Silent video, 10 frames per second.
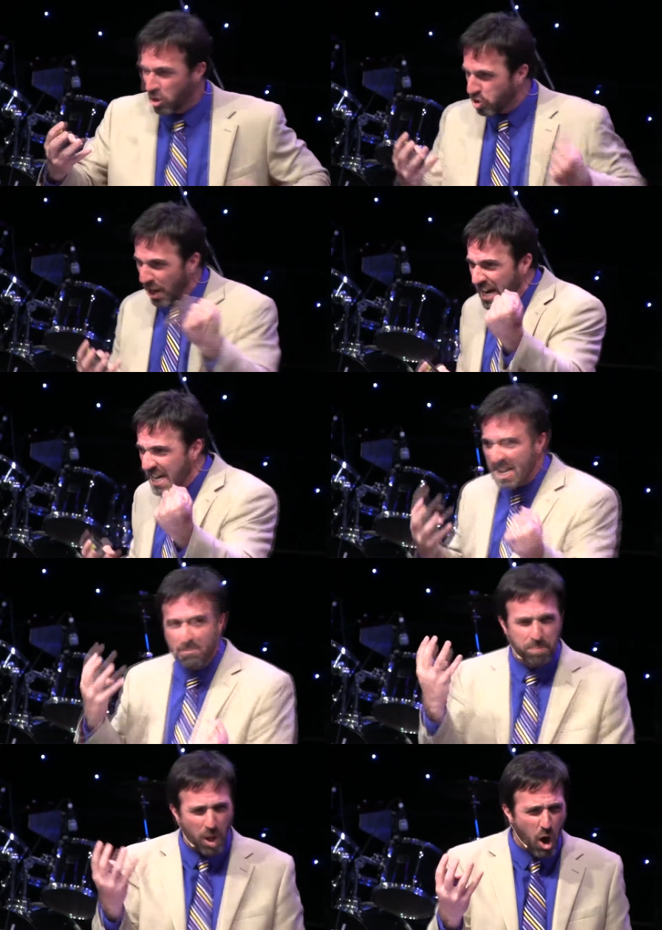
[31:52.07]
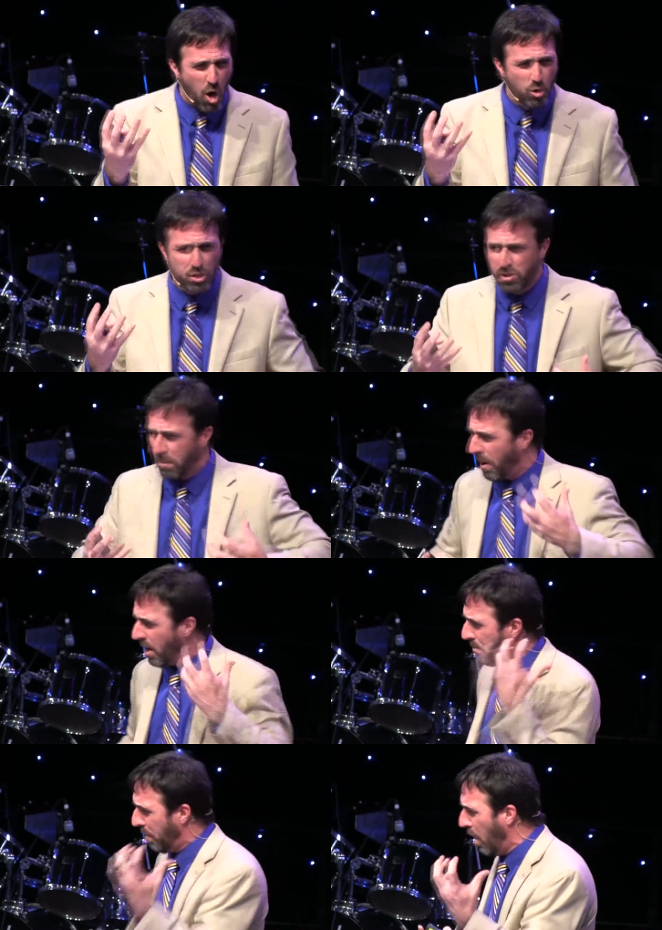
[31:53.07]
trading blows
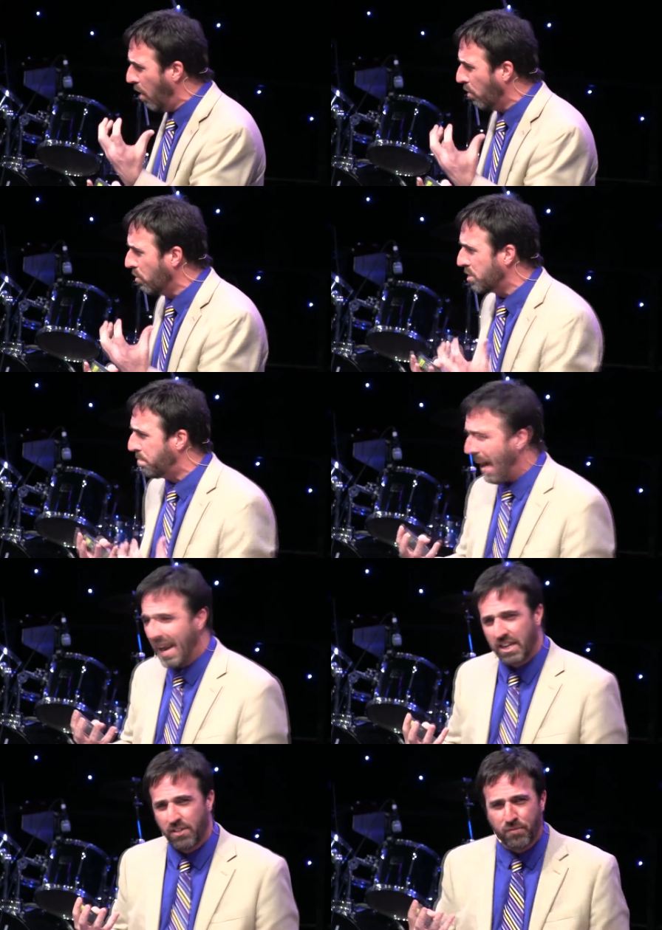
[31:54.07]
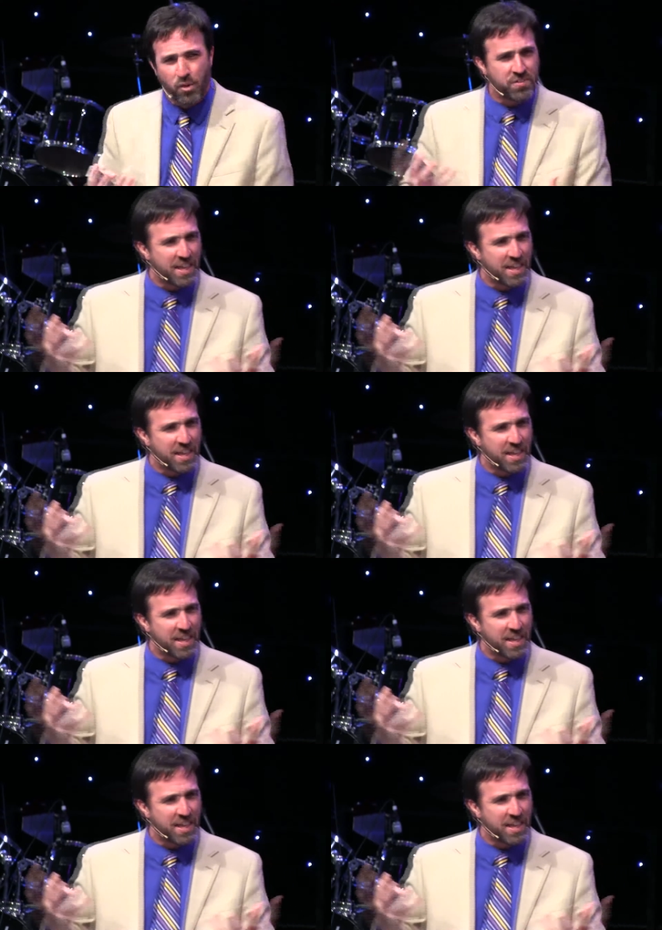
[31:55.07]
upon blows back and forth.